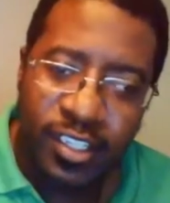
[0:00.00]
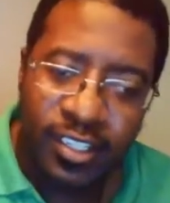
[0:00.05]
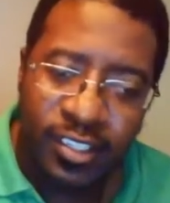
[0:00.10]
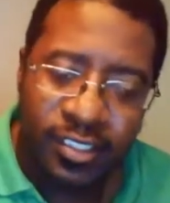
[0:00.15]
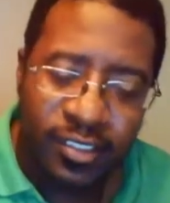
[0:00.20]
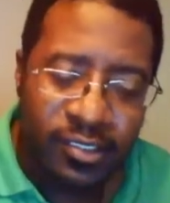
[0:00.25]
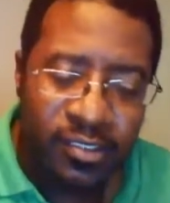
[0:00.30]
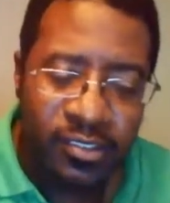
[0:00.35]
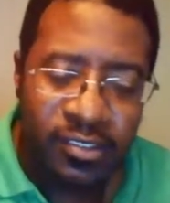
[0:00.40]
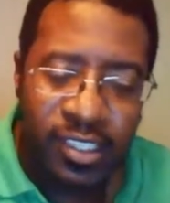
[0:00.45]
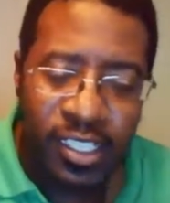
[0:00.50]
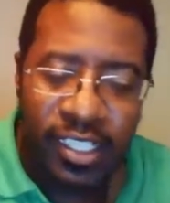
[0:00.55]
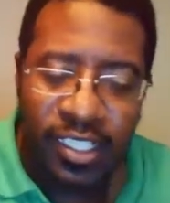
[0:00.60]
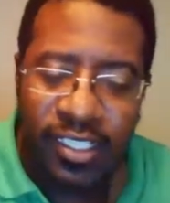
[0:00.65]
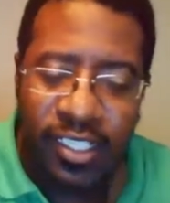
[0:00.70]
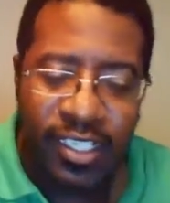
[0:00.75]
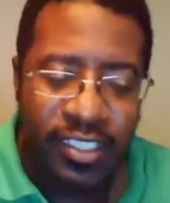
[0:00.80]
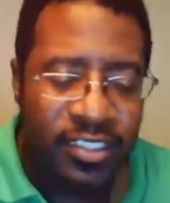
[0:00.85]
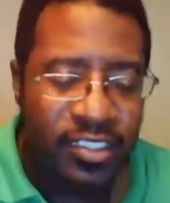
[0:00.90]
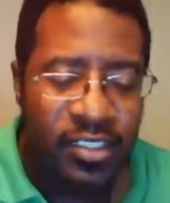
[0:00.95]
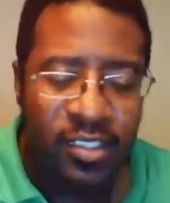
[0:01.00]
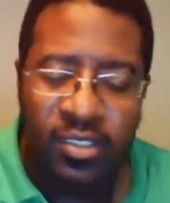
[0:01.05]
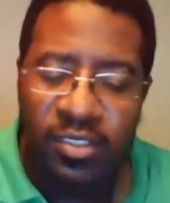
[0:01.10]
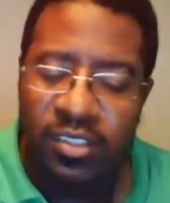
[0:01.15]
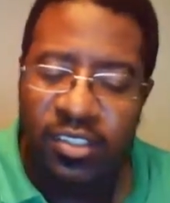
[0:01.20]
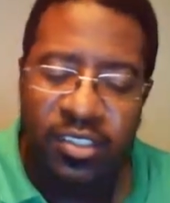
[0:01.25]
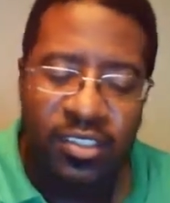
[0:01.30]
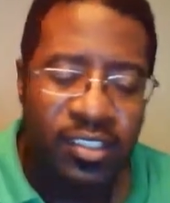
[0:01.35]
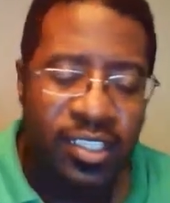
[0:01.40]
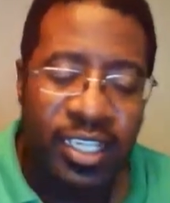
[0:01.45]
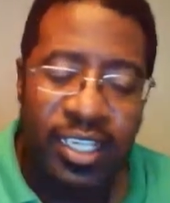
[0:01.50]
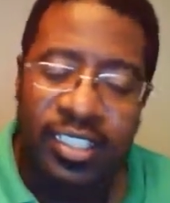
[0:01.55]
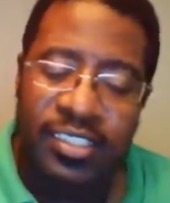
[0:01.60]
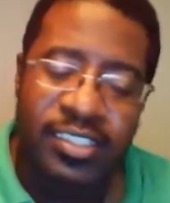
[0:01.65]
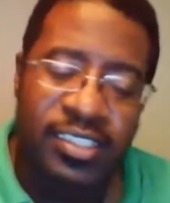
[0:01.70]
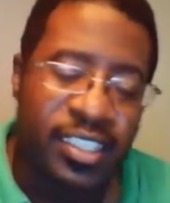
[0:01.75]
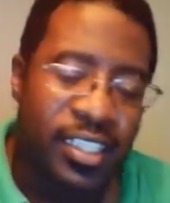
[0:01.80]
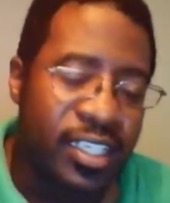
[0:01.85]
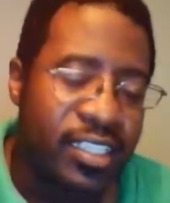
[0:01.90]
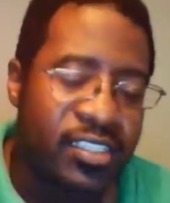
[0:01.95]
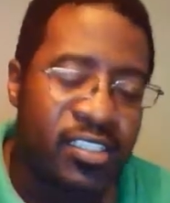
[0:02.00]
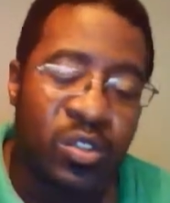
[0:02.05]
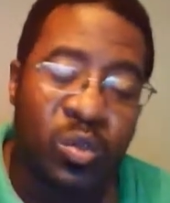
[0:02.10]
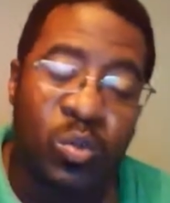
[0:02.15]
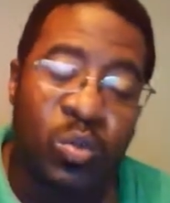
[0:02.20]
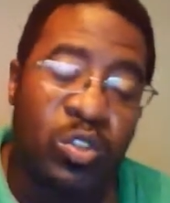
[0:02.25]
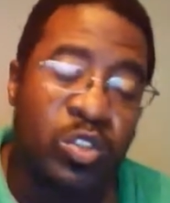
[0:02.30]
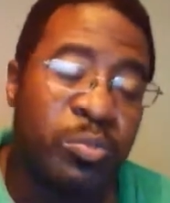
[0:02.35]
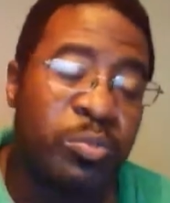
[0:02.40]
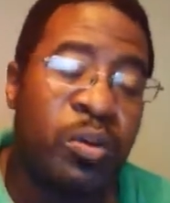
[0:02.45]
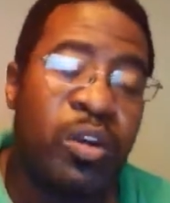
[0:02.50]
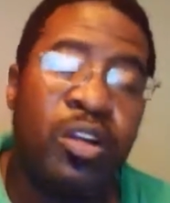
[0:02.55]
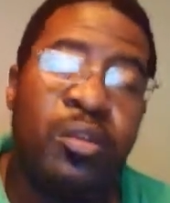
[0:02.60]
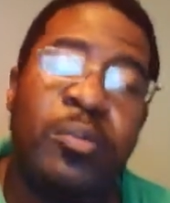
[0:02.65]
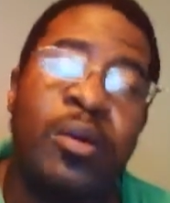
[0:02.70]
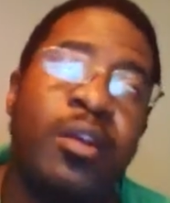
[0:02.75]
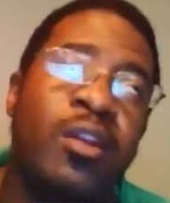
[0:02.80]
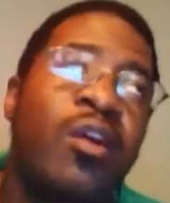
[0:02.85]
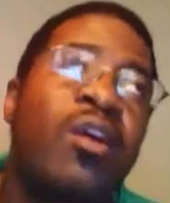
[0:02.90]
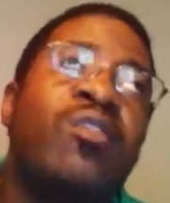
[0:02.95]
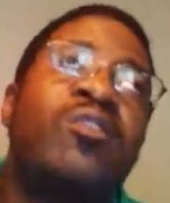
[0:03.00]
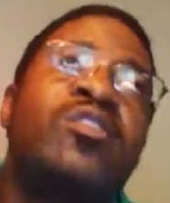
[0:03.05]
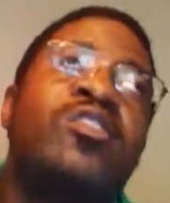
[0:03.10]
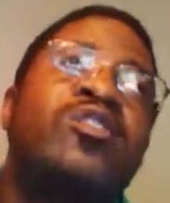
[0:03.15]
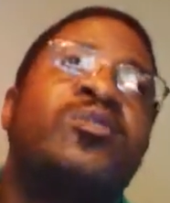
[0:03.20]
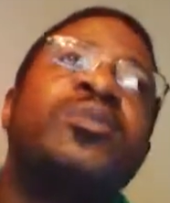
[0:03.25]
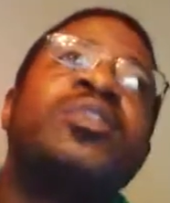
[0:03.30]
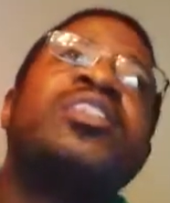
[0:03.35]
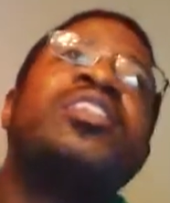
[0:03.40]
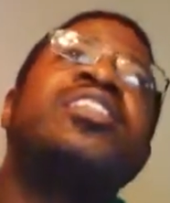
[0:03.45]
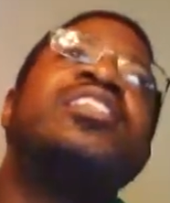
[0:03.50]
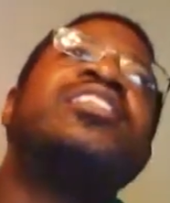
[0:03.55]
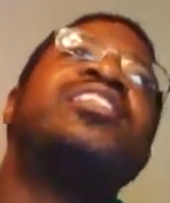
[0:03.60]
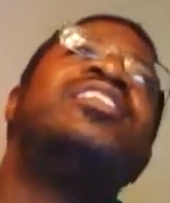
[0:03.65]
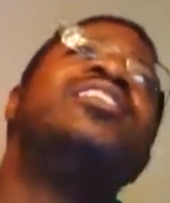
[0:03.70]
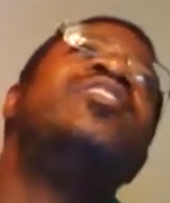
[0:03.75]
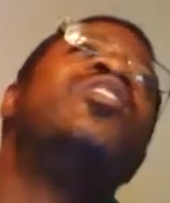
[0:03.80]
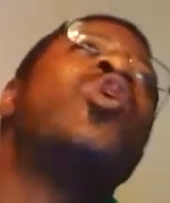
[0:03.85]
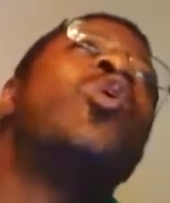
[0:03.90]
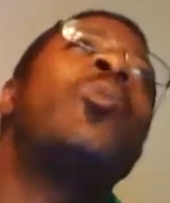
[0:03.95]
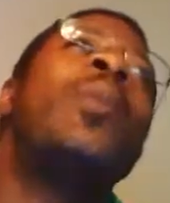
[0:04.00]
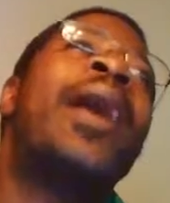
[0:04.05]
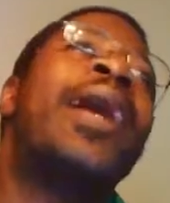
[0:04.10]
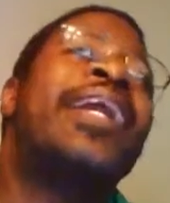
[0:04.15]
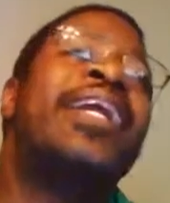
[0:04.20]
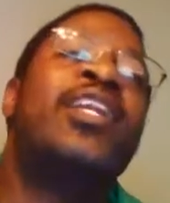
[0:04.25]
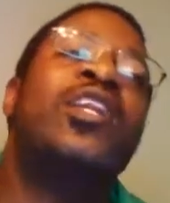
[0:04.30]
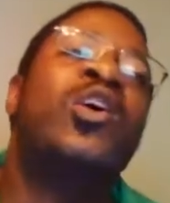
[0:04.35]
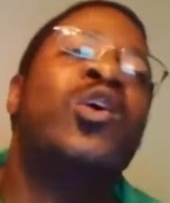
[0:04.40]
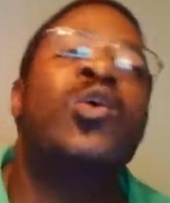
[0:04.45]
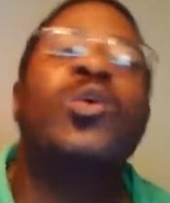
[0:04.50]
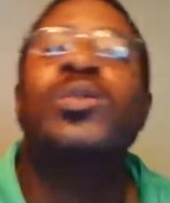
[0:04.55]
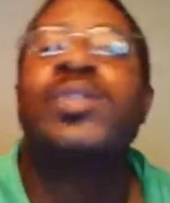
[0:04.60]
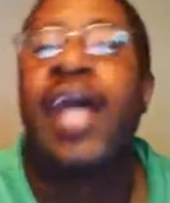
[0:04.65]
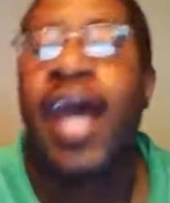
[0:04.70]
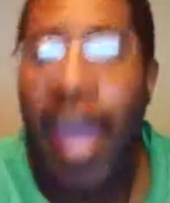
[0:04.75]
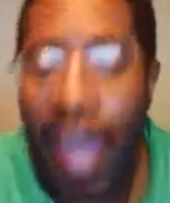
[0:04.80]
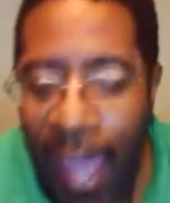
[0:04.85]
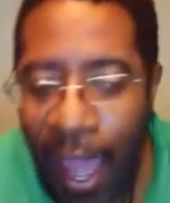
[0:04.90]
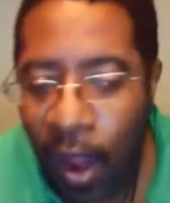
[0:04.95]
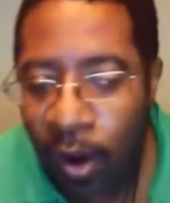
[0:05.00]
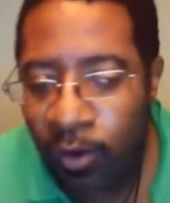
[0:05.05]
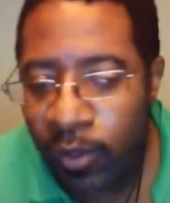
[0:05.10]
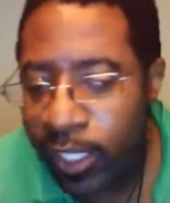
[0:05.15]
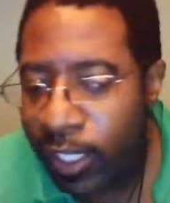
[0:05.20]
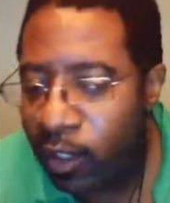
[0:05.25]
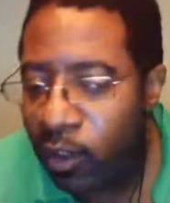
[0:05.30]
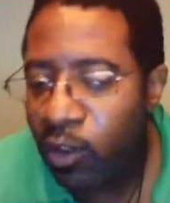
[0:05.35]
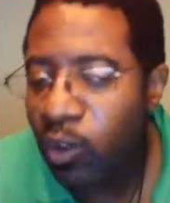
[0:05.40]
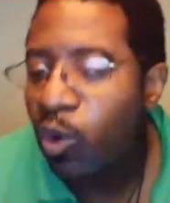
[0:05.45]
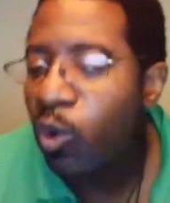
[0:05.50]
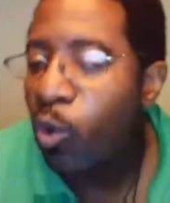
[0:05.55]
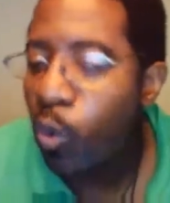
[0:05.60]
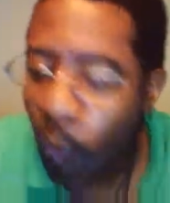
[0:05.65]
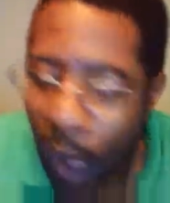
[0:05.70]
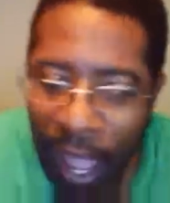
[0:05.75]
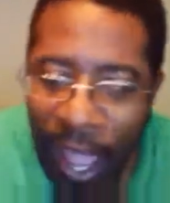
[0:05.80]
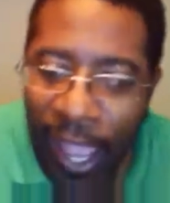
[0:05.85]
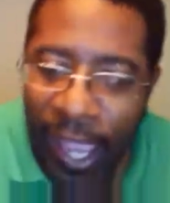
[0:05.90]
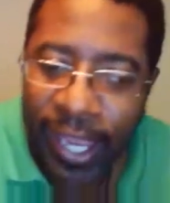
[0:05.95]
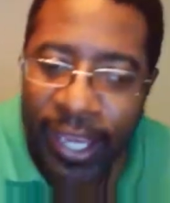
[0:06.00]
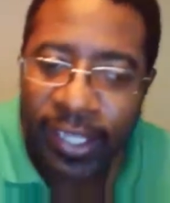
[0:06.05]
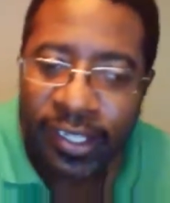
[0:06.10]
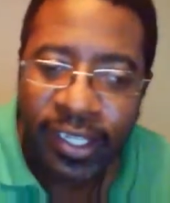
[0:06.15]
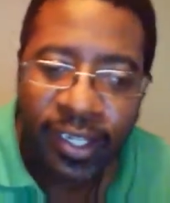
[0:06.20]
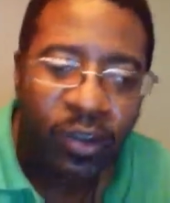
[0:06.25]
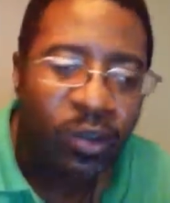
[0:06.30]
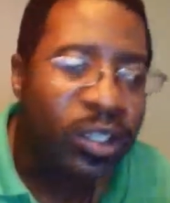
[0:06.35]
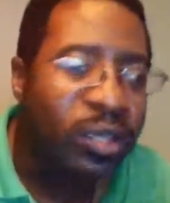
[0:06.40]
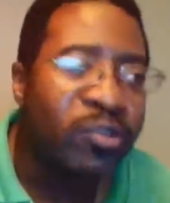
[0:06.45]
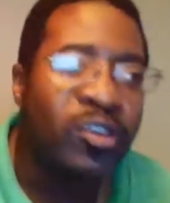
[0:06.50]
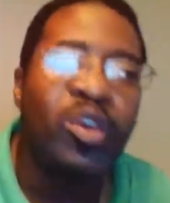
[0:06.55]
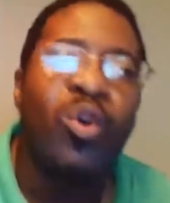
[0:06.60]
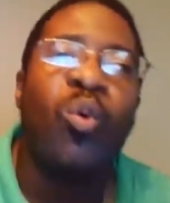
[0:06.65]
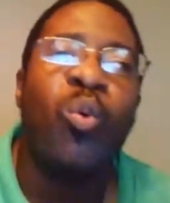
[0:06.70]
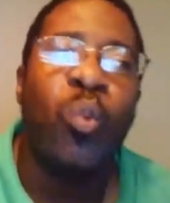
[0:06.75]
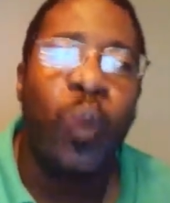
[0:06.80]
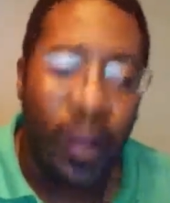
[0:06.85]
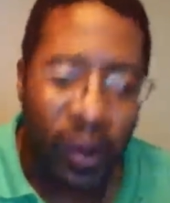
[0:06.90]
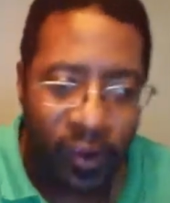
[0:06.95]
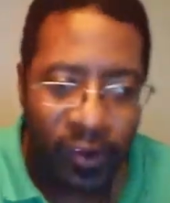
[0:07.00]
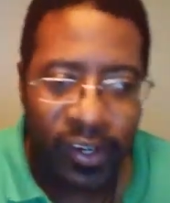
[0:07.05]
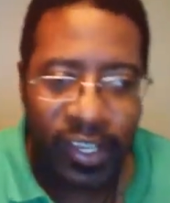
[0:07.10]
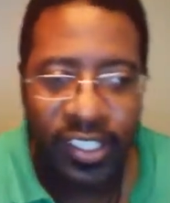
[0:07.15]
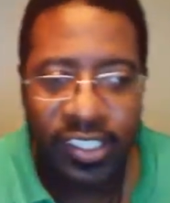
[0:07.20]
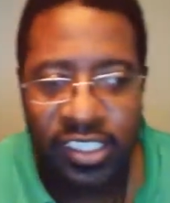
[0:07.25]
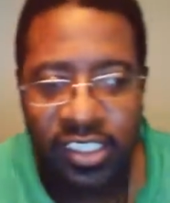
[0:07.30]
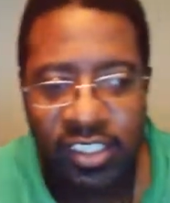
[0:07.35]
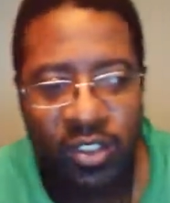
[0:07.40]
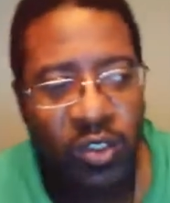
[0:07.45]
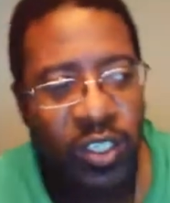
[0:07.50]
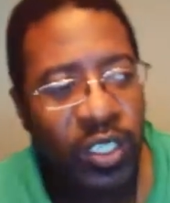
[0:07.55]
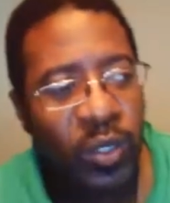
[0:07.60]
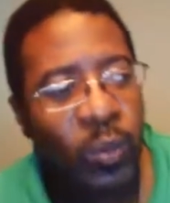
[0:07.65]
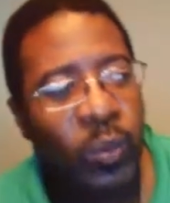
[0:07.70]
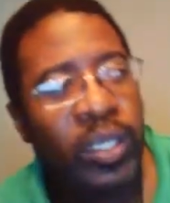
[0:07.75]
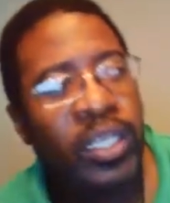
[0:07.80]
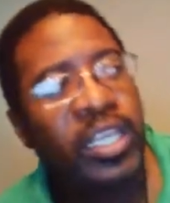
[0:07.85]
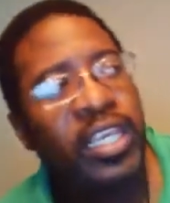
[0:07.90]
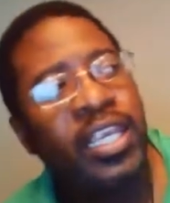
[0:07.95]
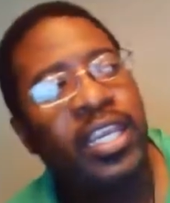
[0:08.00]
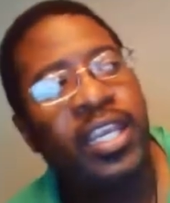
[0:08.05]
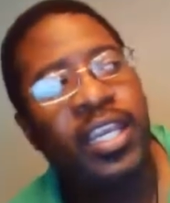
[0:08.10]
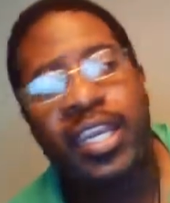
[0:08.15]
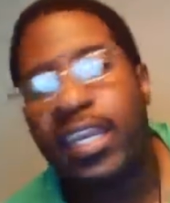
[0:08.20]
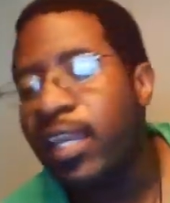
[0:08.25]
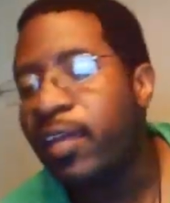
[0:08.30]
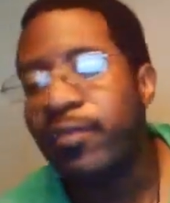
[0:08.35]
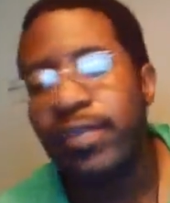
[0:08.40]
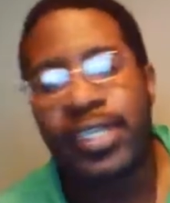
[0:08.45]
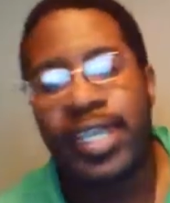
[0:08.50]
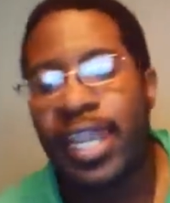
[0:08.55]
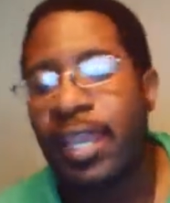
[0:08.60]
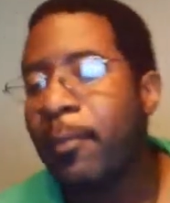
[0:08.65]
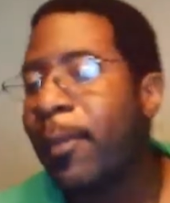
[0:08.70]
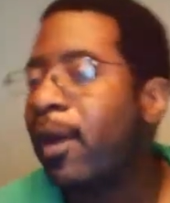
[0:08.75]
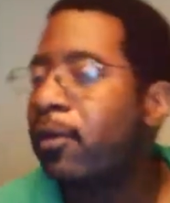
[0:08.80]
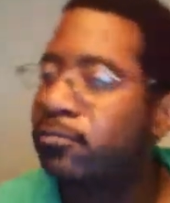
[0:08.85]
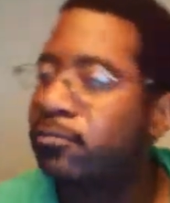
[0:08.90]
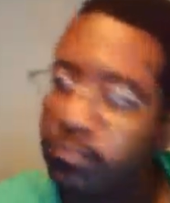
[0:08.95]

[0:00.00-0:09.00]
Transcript: And that's, like I said, that's the worst part about all this, because nobody knows how. They don't know why. They don't even know where. They just know they went in and they never came out.